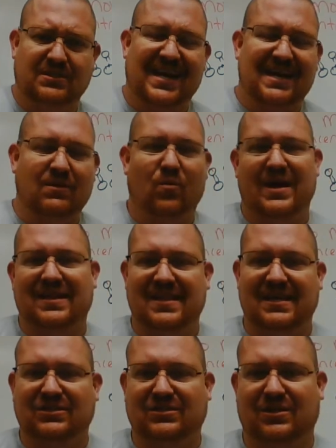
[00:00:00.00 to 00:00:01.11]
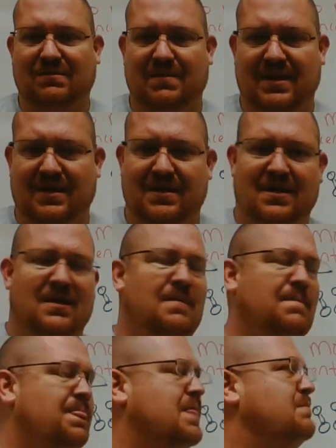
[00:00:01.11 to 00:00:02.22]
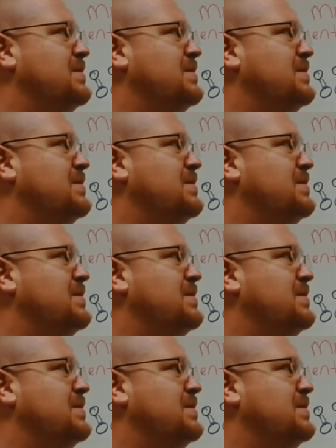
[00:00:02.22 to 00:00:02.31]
like the way things should be. But